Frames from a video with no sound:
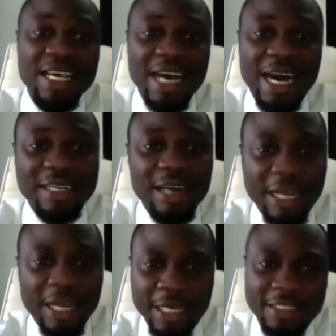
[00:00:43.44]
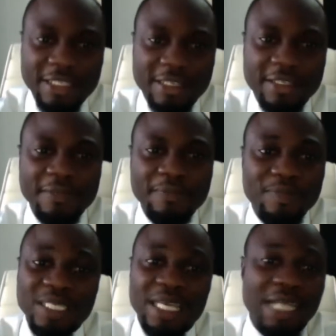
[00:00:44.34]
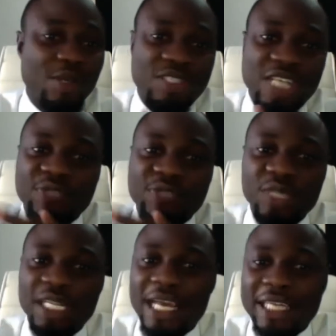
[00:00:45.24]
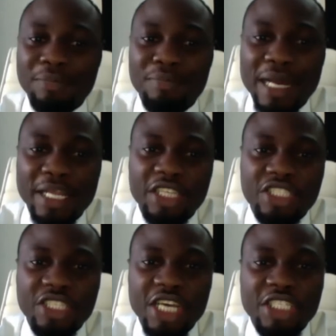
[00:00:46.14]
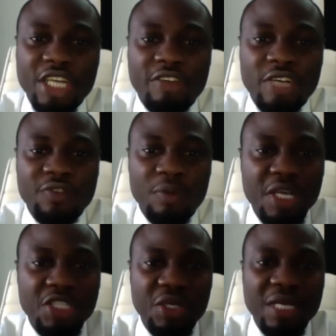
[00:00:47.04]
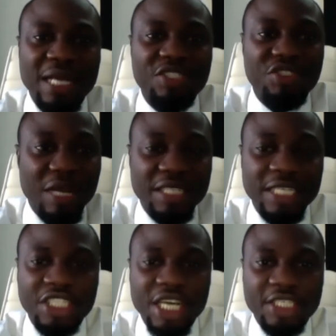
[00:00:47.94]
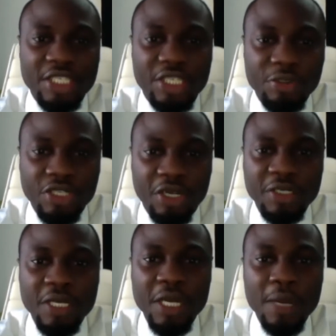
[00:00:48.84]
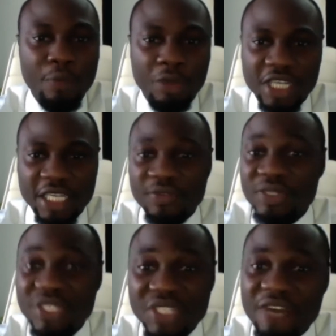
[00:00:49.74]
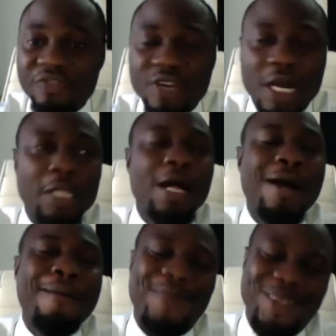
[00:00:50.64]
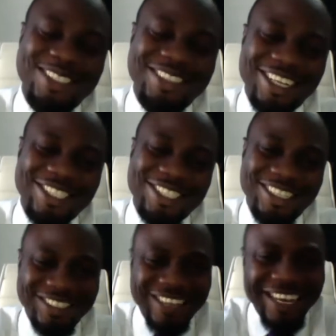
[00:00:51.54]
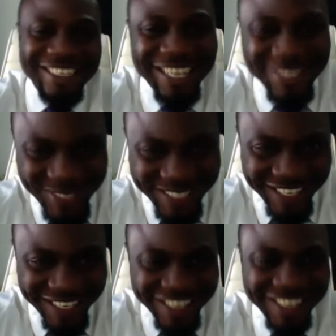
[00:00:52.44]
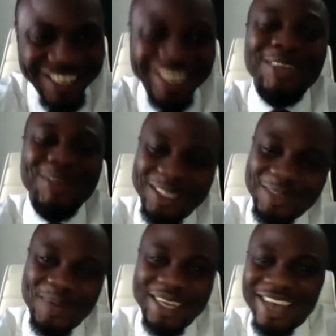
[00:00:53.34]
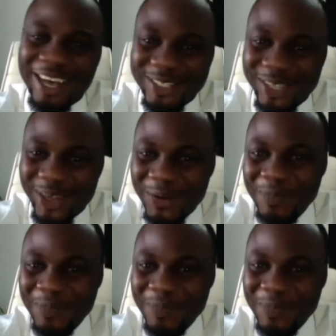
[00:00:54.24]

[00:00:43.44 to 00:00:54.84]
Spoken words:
and analytics. He has successfully led and managed HR transformation and strategy execution projects for several multinationals, I dare to say, including the Penthouse Law.